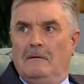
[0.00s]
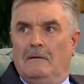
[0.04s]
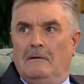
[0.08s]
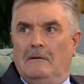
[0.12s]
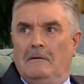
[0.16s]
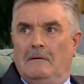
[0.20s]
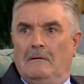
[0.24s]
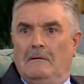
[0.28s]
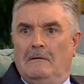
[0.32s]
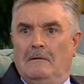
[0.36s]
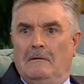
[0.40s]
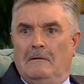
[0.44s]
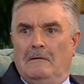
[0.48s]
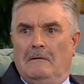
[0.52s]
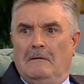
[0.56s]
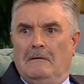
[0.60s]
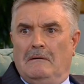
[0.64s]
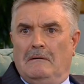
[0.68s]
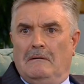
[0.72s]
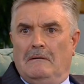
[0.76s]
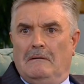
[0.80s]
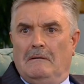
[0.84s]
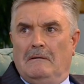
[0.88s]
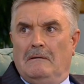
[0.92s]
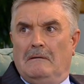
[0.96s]
any the
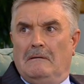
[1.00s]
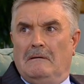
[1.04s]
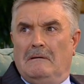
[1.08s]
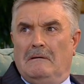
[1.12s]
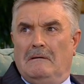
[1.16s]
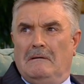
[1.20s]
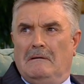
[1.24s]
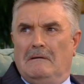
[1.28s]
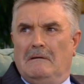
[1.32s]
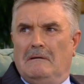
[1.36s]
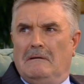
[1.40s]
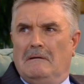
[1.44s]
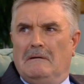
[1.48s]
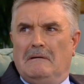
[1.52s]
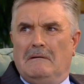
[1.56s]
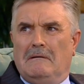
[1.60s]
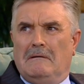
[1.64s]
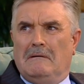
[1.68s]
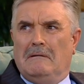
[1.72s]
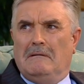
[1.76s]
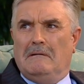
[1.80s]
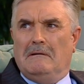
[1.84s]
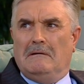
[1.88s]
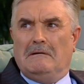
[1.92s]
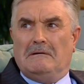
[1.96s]
wiser.
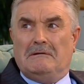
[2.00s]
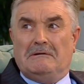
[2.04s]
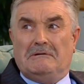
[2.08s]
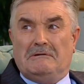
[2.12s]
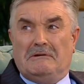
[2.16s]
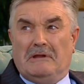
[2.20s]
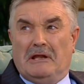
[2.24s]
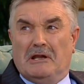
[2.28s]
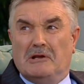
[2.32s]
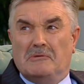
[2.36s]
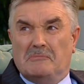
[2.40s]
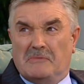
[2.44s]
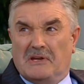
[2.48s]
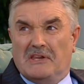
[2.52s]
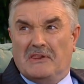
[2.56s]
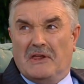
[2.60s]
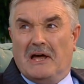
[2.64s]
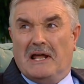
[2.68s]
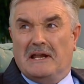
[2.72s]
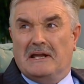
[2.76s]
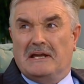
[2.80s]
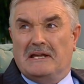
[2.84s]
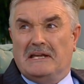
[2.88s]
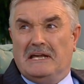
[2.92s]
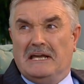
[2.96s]
Tell me
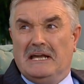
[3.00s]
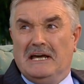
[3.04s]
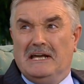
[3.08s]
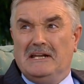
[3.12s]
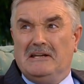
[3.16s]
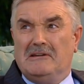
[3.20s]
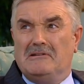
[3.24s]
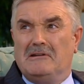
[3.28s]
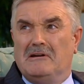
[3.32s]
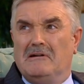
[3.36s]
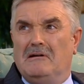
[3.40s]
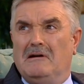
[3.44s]
that again.